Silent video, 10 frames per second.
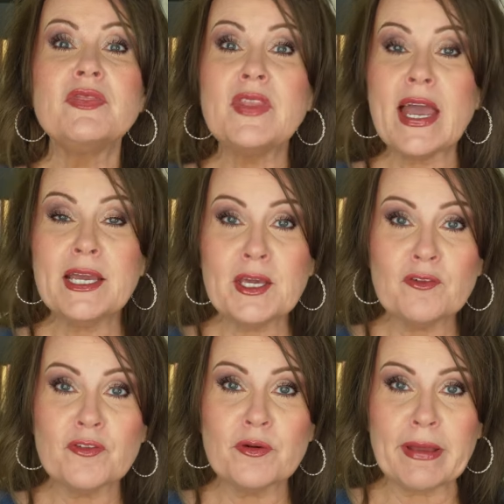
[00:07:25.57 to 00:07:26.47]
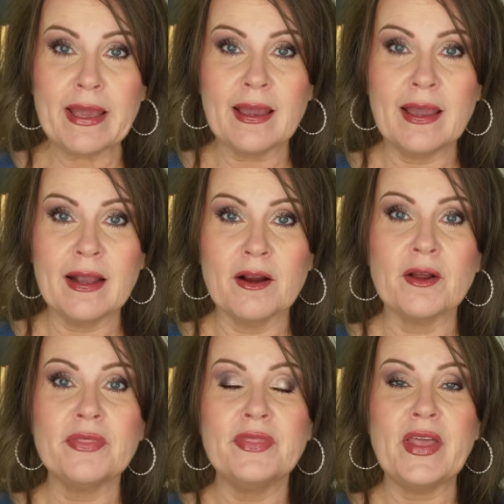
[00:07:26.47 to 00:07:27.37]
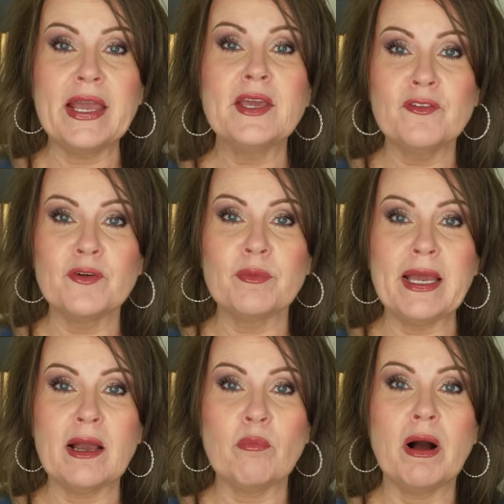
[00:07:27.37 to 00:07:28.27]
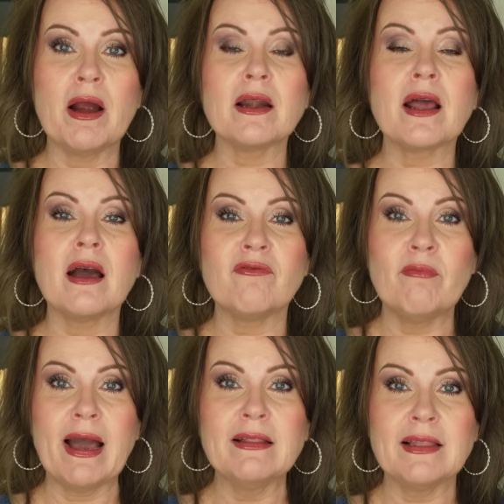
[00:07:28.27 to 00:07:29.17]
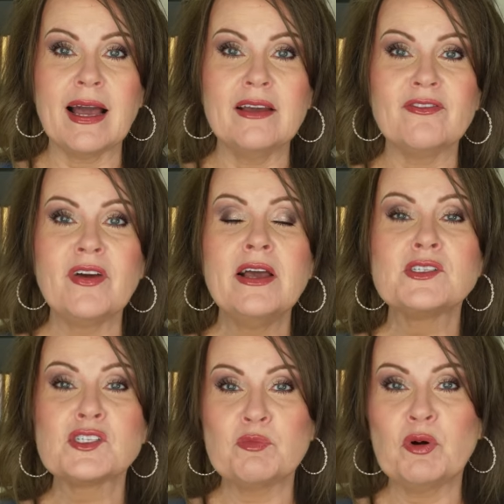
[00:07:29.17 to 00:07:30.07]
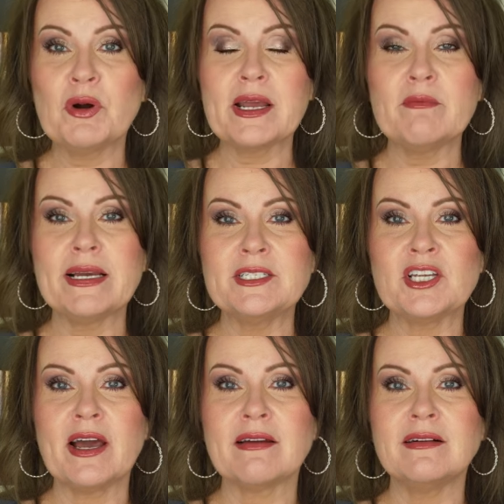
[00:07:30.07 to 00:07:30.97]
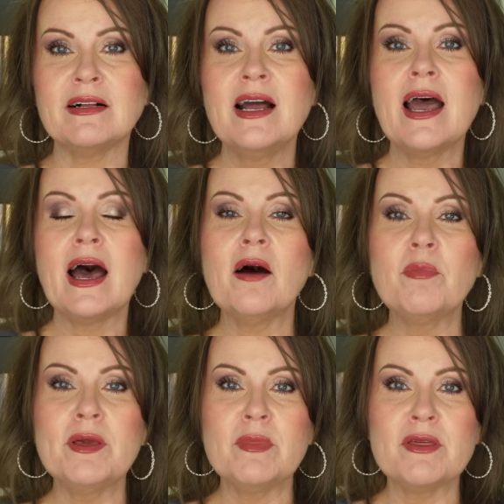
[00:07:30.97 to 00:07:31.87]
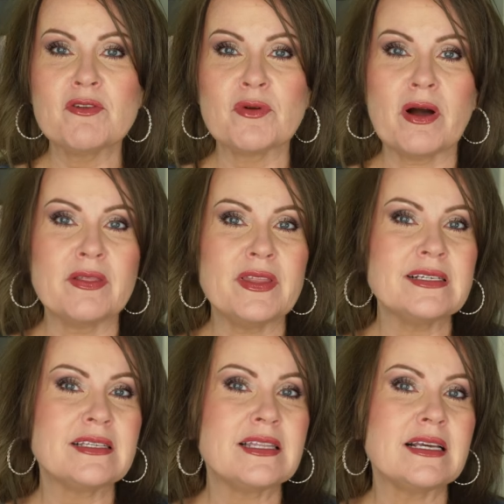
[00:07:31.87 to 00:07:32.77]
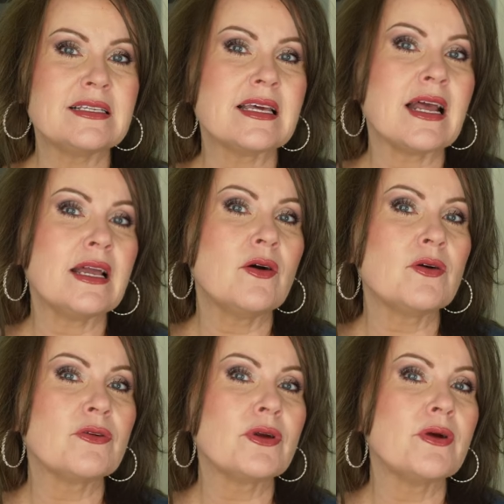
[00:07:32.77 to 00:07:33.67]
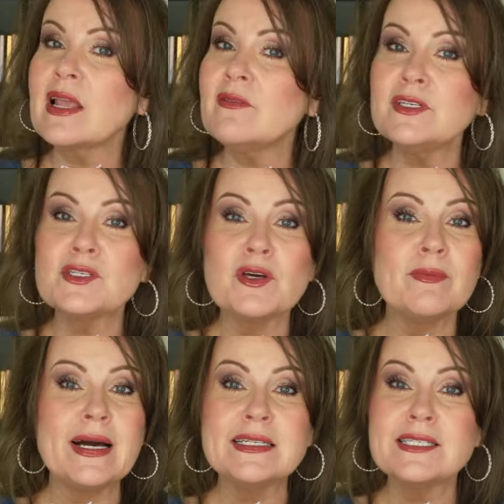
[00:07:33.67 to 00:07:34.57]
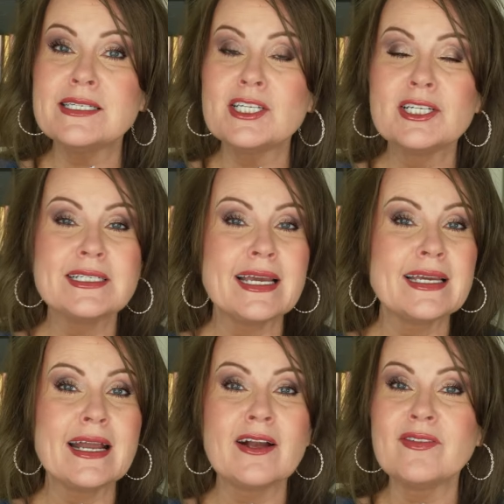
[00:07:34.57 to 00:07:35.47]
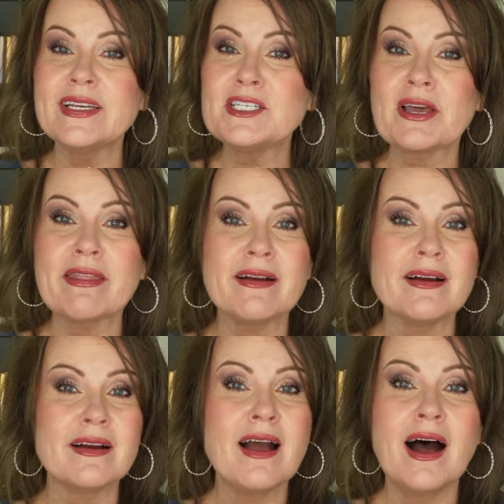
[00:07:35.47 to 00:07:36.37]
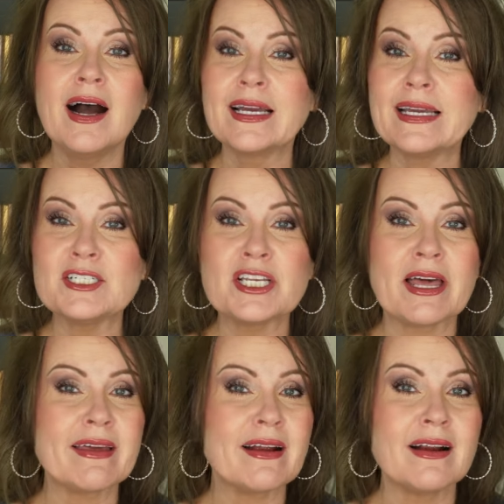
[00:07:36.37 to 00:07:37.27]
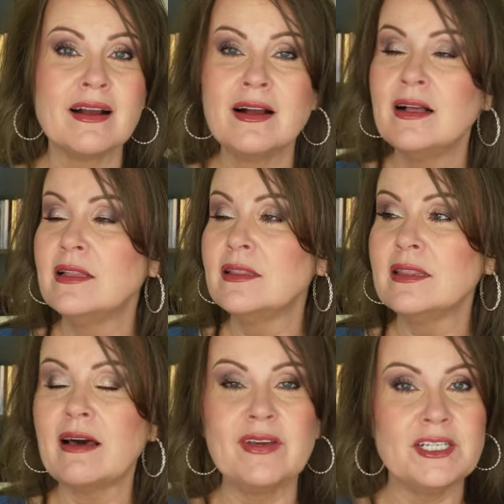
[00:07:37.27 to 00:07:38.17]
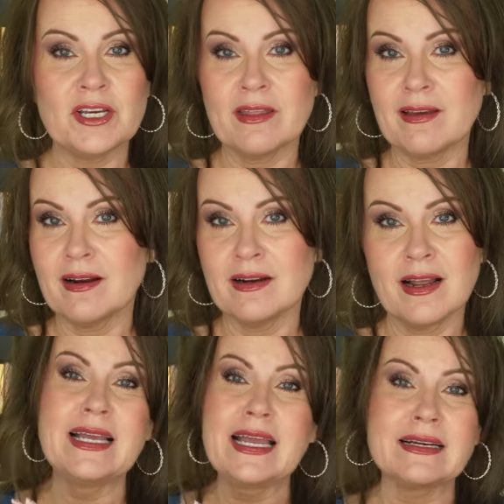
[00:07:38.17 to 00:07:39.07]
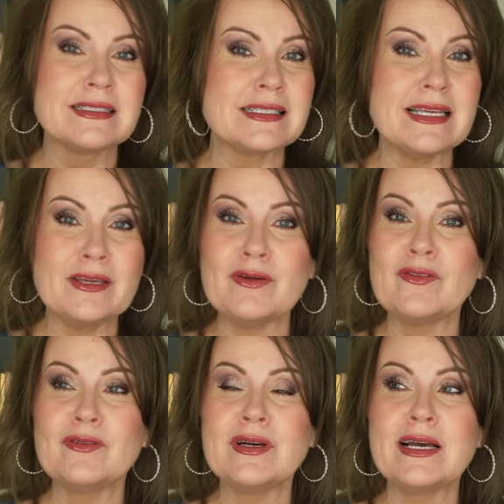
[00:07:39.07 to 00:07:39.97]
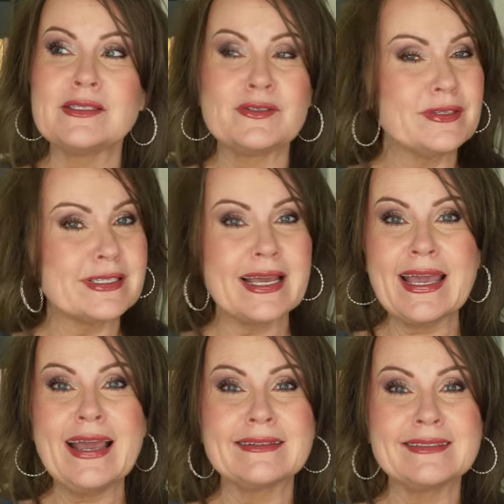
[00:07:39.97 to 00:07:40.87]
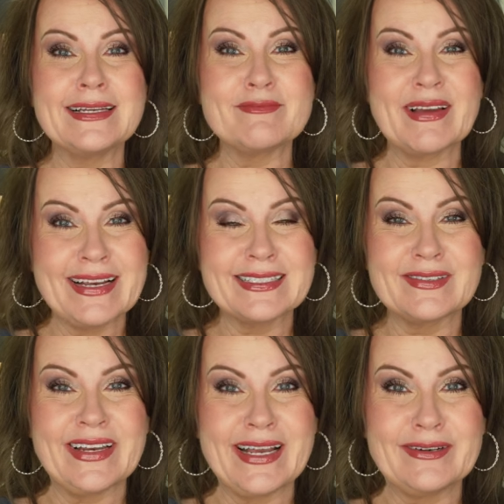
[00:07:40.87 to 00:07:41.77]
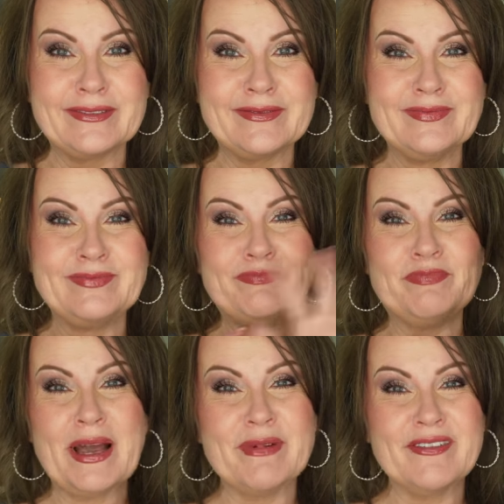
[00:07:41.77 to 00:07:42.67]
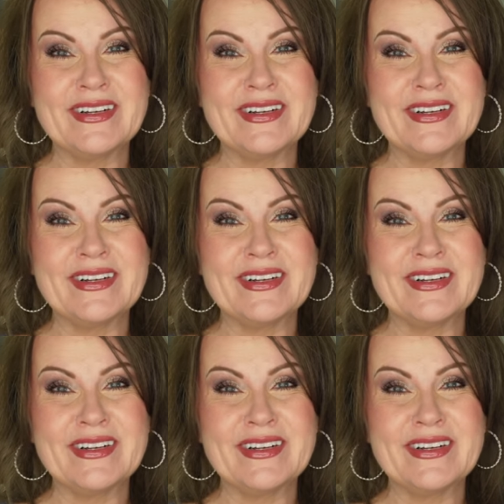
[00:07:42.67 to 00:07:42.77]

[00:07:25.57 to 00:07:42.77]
thank you for being here. Thank you for being a part of my life, supporting my channel, helping me through all of these things that I go through. Love you so much. Take care of each other, hug each other, love each other, and I'll see you as soon as I can in my next video. Bye, my